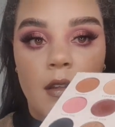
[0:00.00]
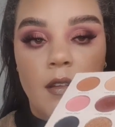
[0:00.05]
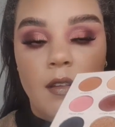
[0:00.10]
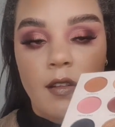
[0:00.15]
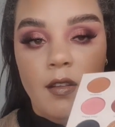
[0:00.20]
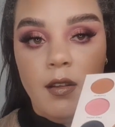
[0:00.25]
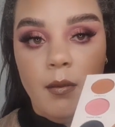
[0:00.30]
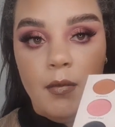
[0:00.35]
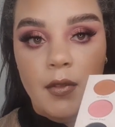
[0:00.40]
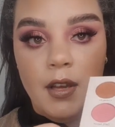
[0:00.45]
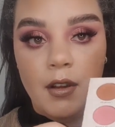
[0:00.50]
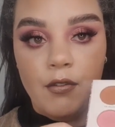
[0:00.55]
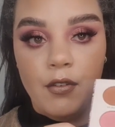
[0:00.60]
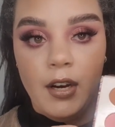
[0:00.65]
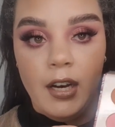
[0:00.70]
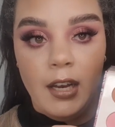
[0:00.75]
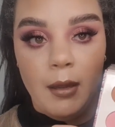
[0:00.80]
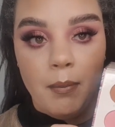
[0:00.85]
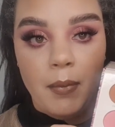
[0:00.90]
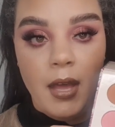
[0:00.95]
something
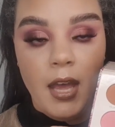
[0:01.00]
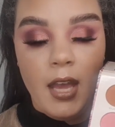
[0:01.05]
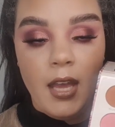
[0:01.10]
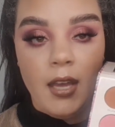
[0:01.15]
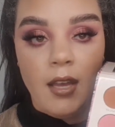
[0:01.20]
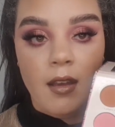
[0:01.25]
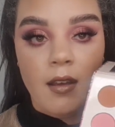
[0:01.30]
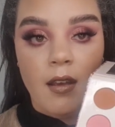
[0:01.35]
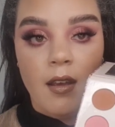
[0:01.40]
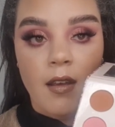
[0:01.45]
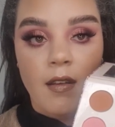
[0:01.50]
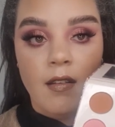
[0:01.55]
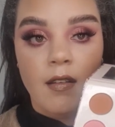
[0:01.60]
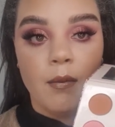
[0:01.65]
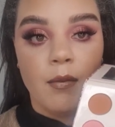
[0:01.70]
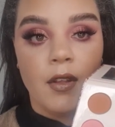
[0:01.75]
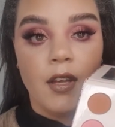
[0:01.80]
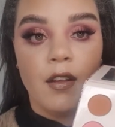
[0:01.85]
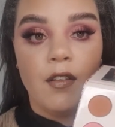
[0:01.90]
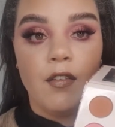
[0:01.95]
really pink,
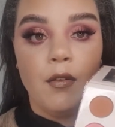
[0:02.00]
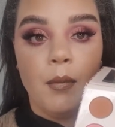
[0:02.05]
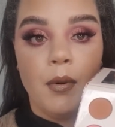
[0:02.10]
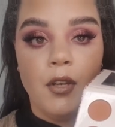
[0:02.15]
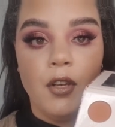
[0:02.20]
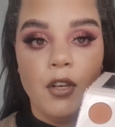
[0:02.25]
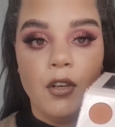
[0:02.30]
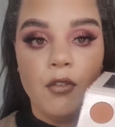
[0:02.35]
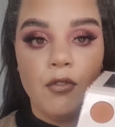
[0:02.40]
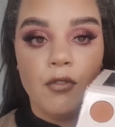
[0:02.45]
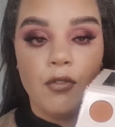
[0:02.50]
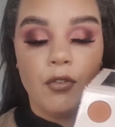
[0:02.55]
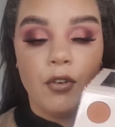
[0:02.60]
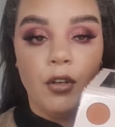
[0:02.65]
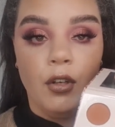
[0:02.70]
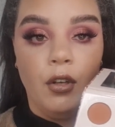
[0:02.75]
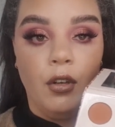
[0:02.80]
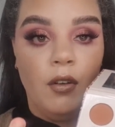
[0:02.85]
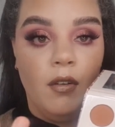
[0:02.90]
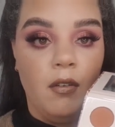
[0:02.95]
something super
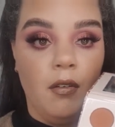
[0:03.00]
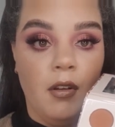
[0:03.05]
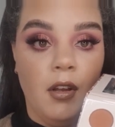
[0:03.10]
neutral,